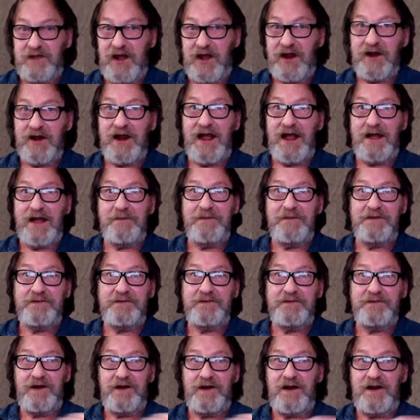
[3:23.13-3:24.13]
our
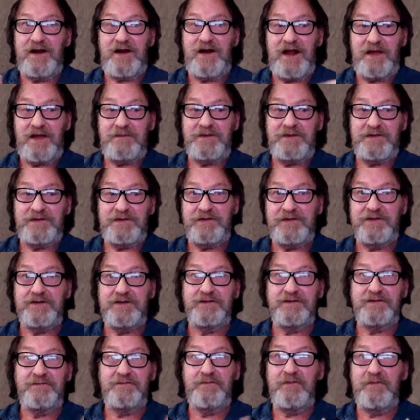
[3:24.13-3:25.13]

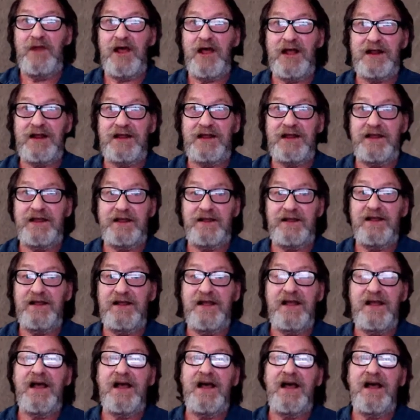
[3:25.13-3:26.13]
atmosphere is blocking
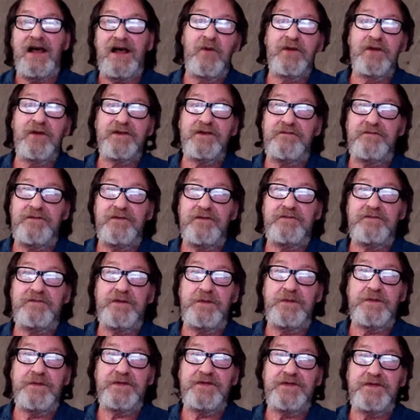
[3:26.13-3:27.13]
more than
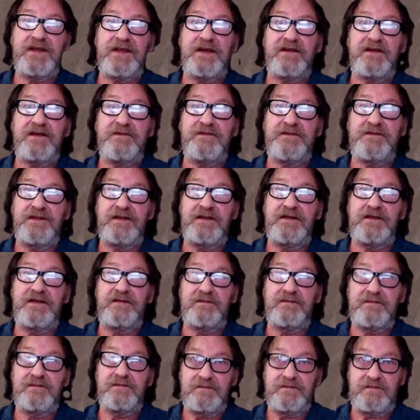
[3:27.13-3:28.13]
50% of
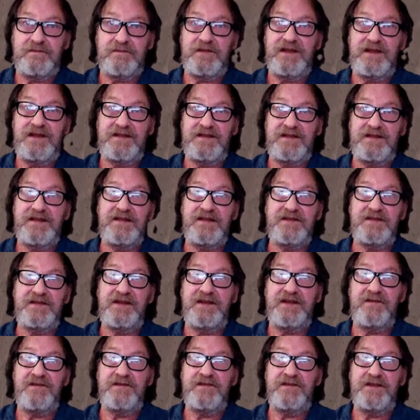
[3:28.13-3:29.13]
the
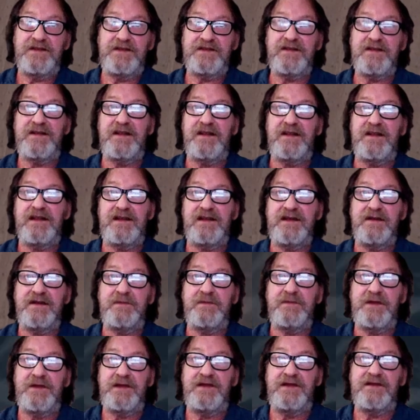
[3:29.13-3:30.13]
intensity of the sunlight
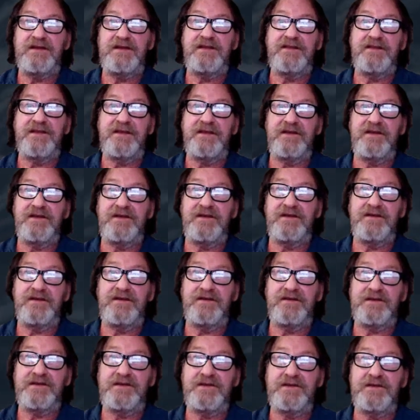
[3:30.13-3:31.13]
coming into the
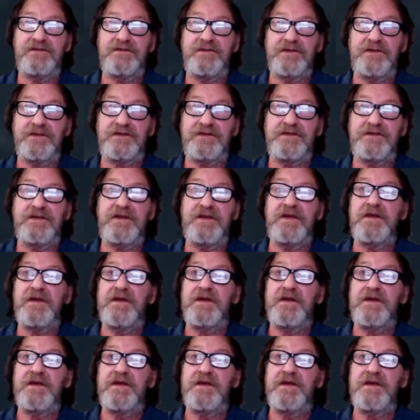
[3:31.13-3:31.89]
Earth's surface.